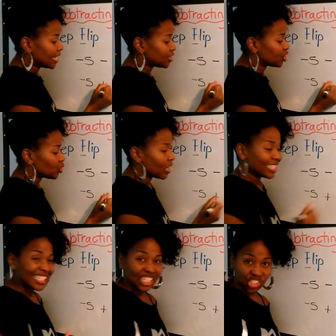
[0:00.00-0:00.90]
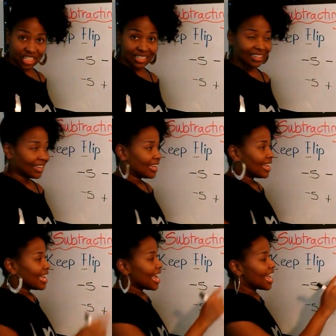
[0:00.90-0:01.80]
into addition.
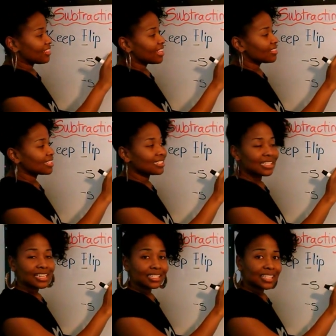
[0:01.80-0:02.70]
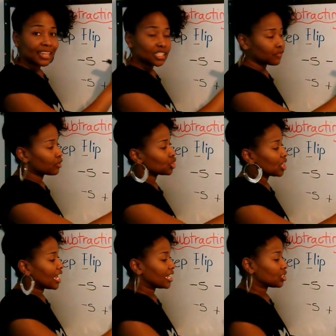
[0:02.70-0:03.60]
And then the C stands for
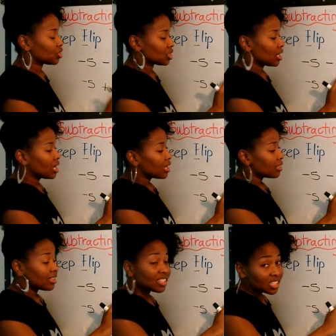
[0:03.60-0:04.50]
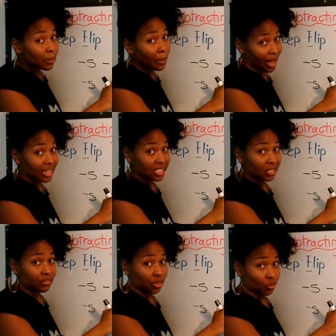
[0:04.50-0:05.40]
change. This is a
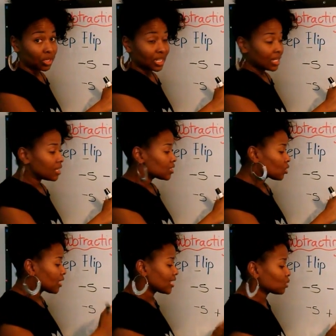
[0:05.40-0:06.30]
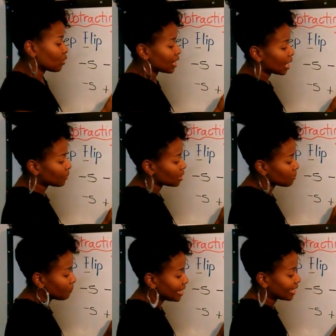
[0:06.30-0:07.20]
positive 3, so guess what? I'm going
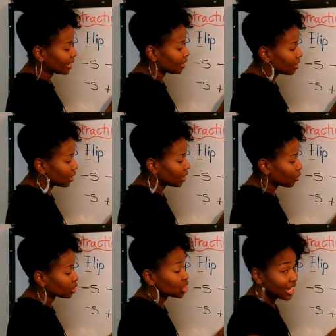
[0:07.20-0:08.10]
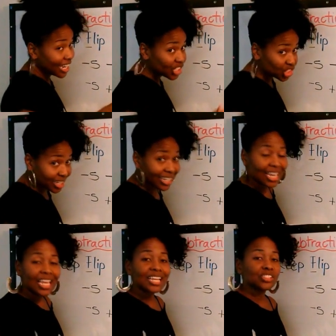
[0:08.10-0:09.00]
to make it or change it
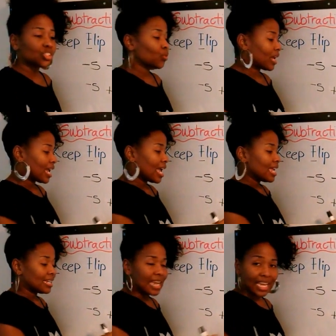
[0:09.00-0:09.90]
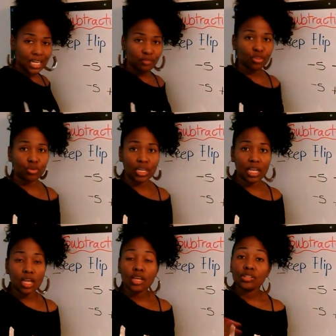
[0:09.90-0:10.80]
into a negative 3.
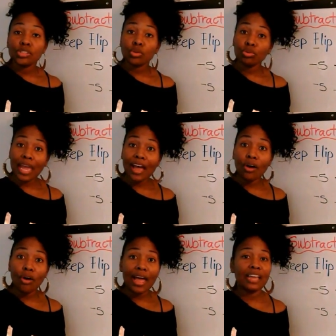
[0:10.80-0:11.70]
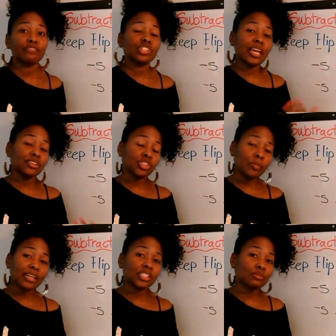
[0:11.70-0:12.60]
So now I have changed
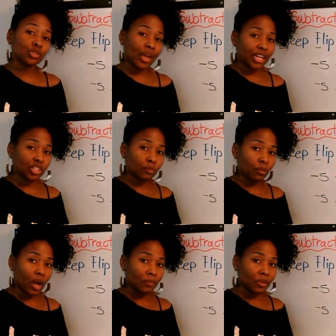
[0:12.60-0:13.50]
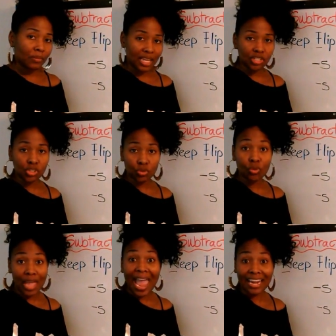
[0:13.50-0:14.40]
my subtraction problem
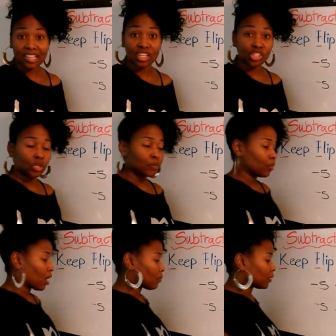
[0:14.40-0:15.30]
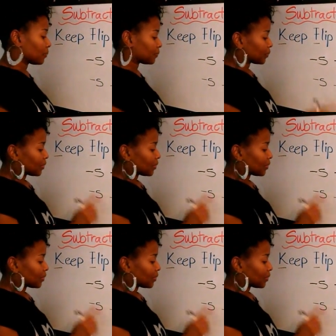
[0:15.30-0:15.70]
into an addition problem.